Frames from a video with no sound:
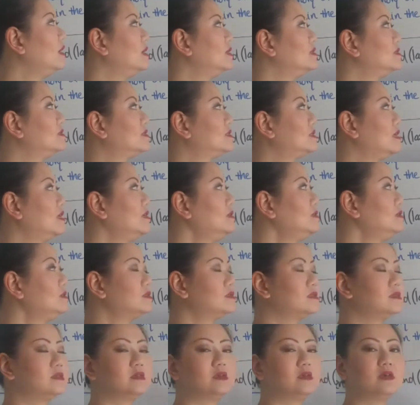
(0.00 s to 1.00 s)

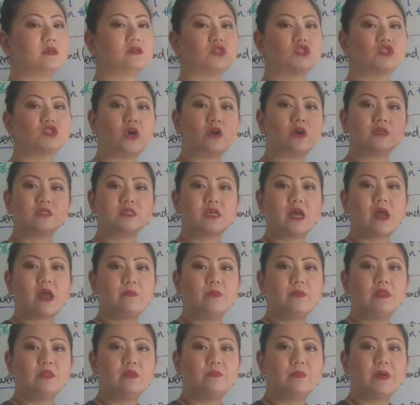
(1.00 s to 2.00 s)
Since, a start time
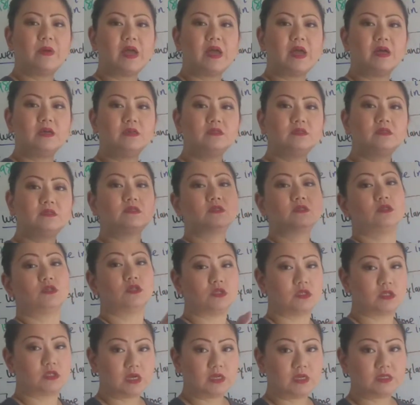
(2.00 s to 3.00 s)
in the past
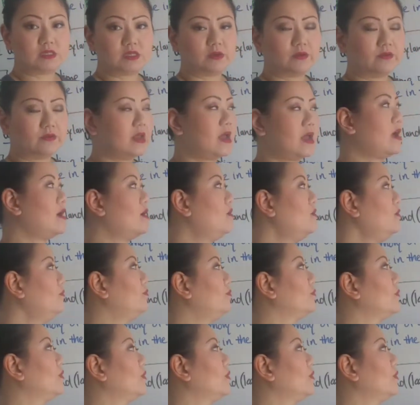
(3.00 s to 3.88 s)
until now.